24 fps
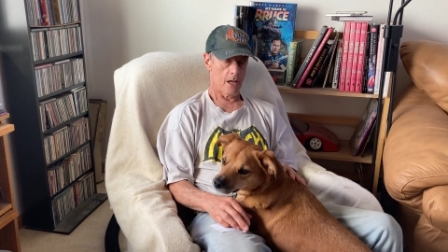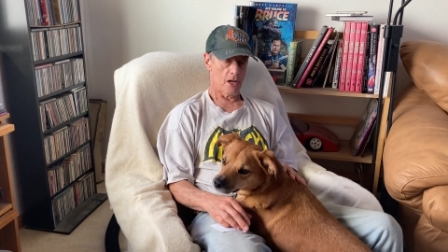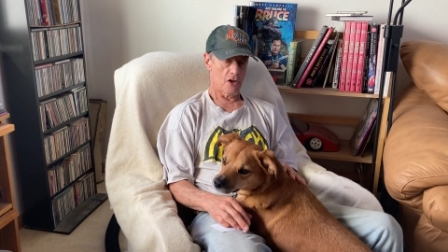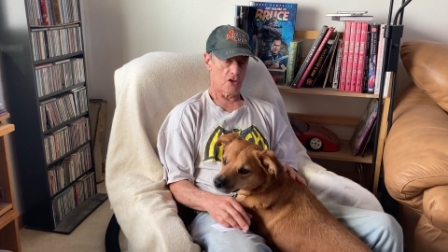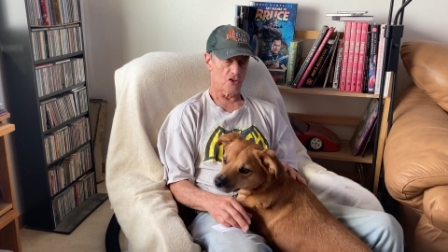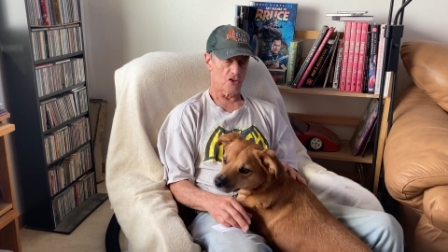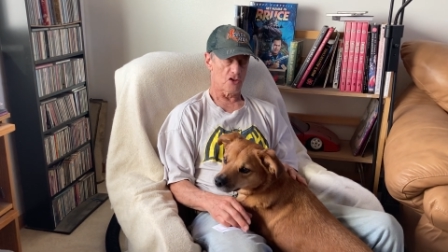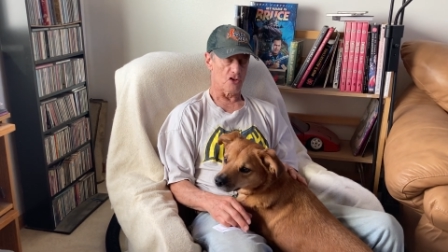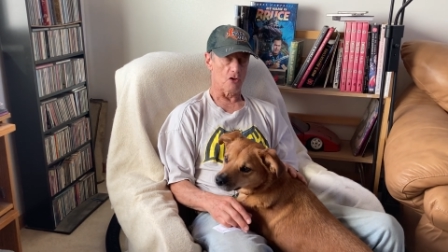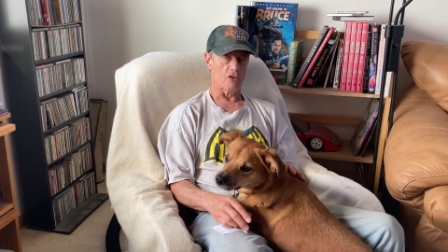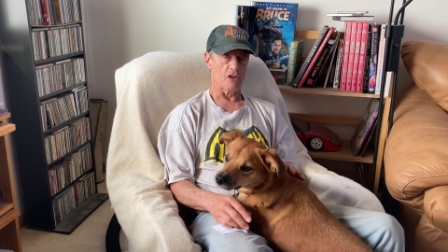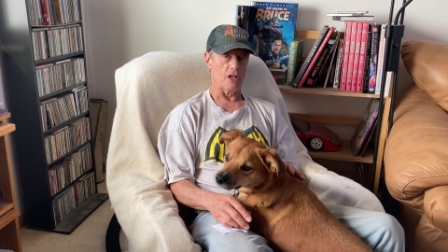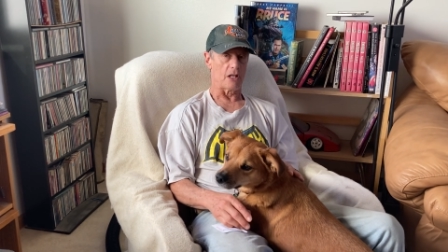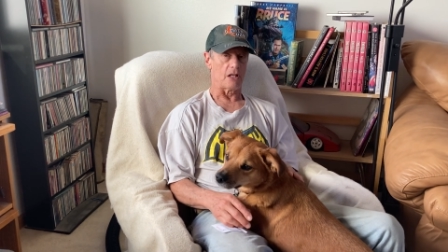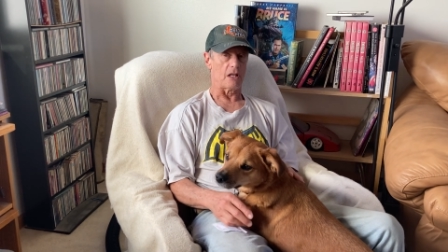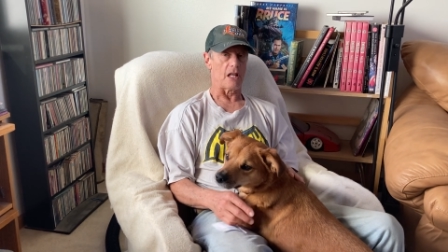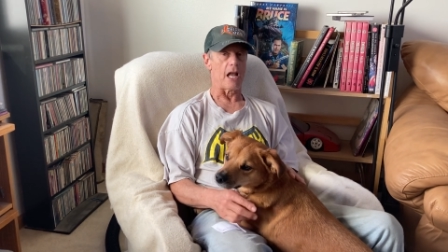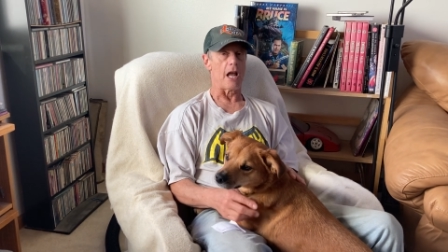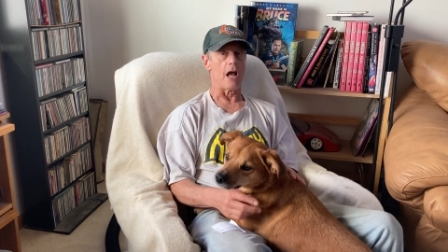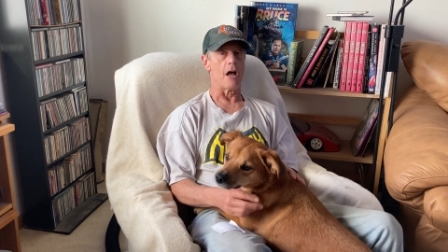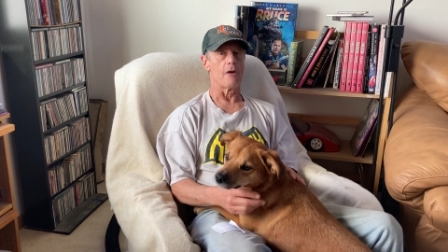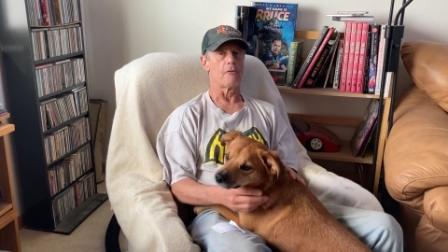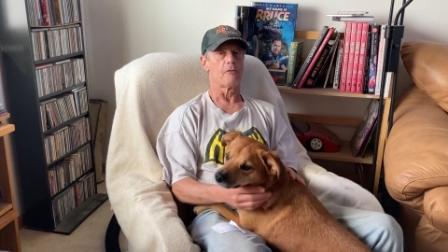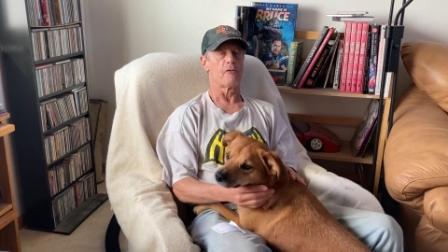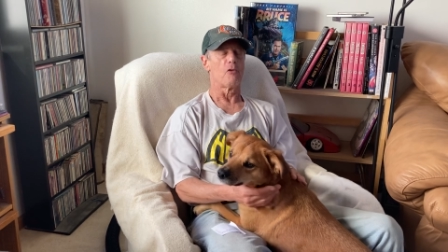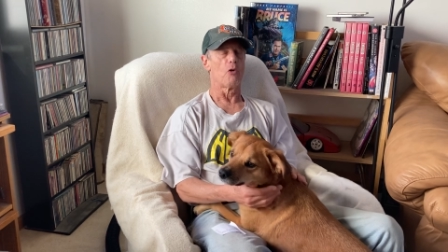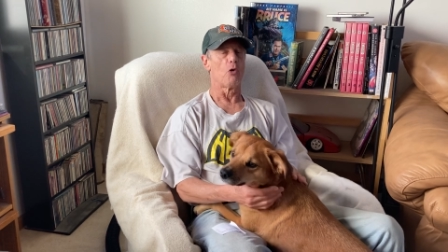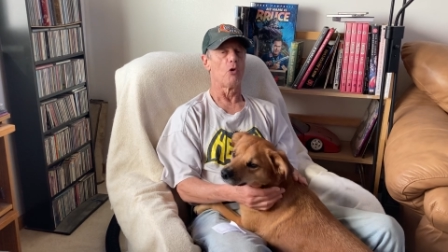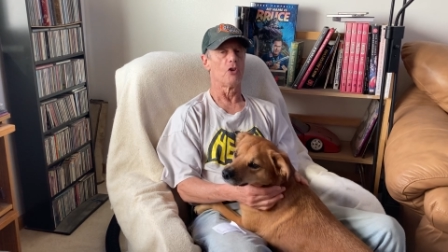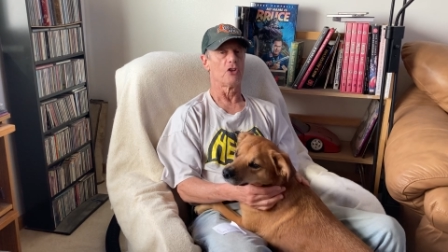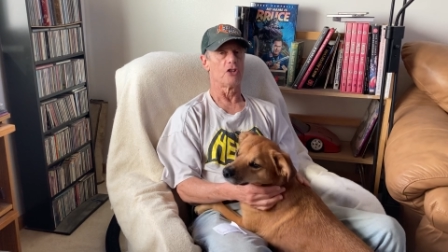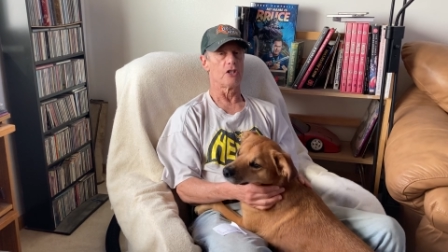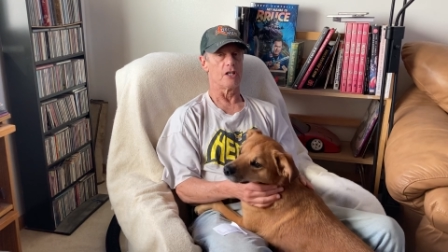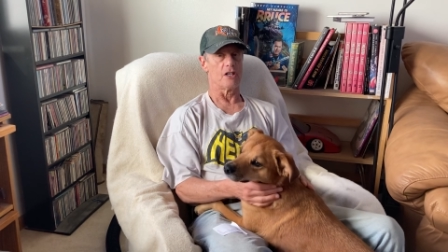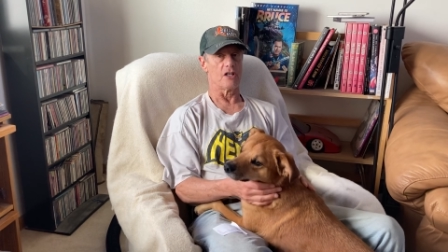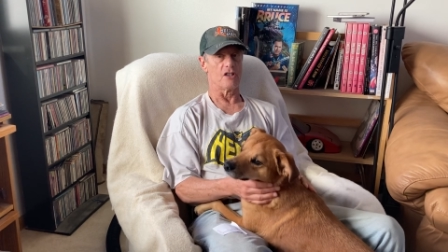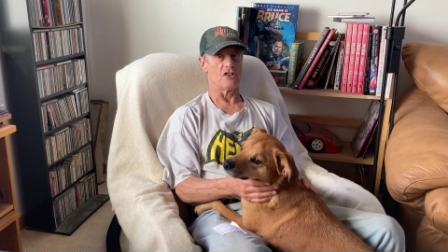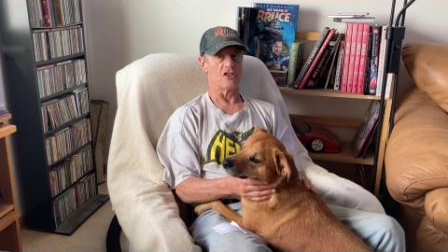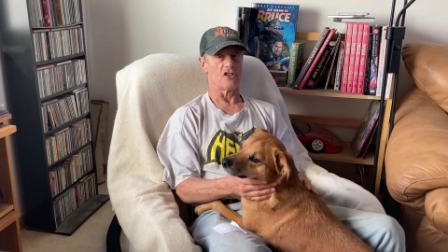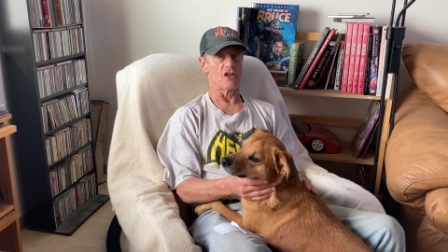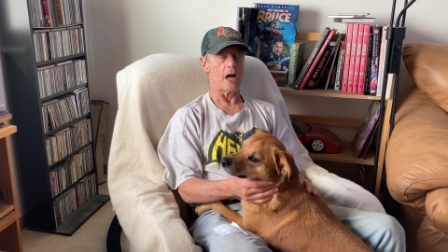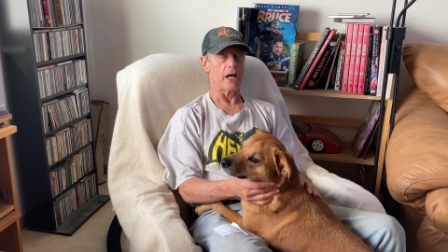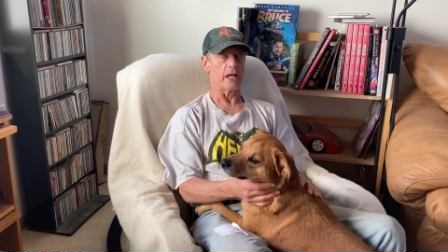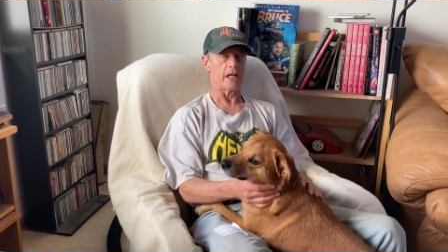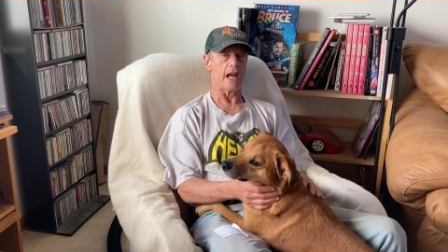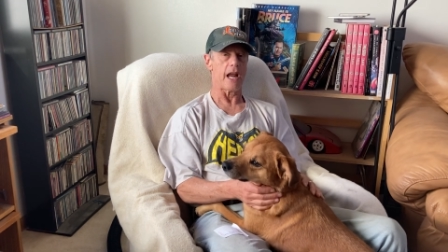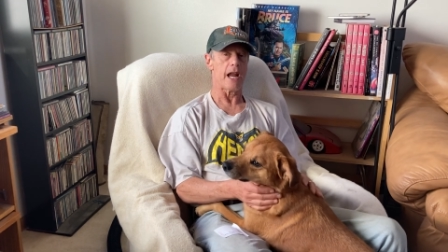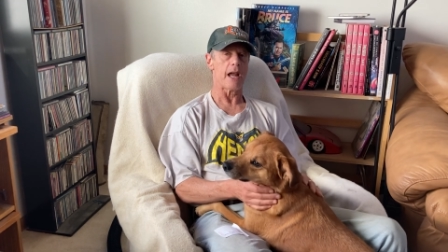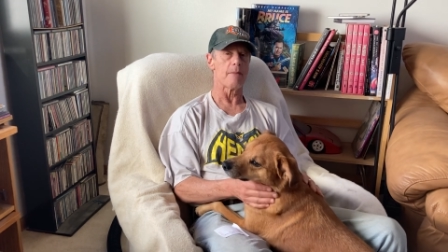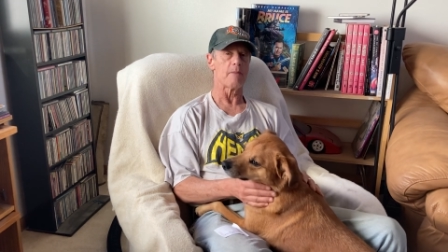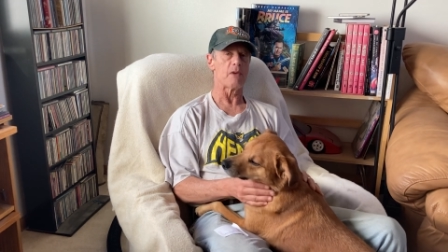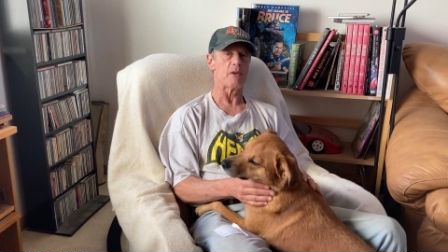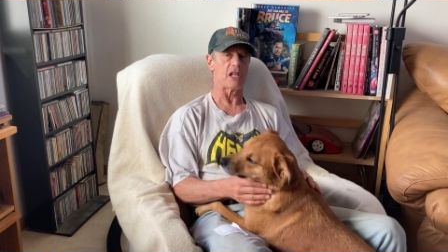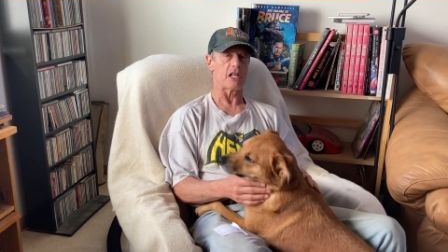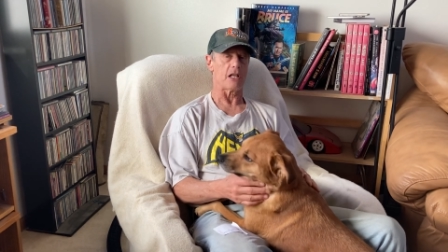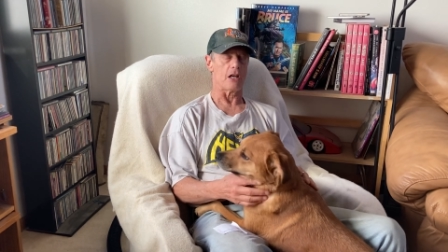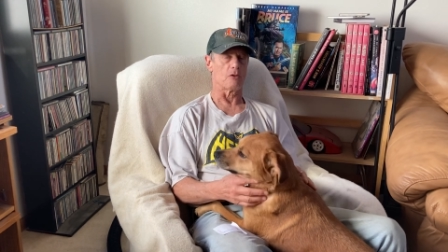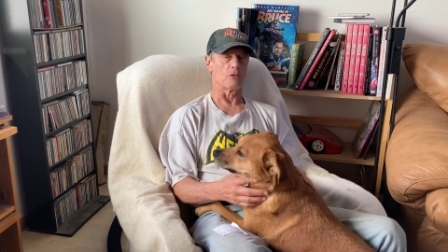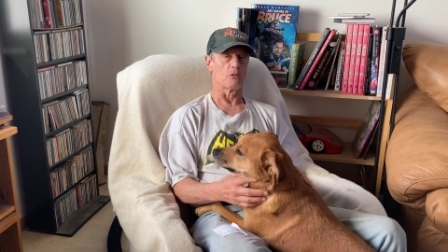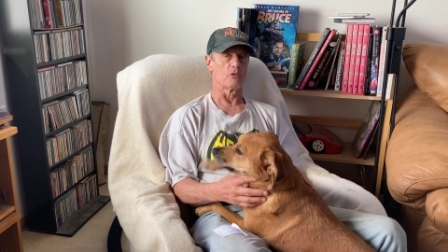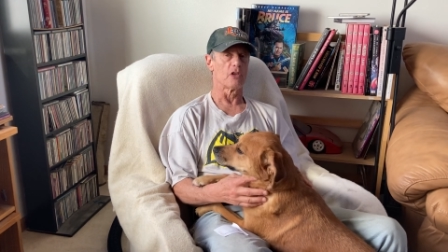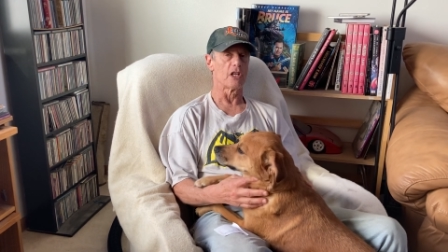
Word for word: so that they unfold in a dynamic and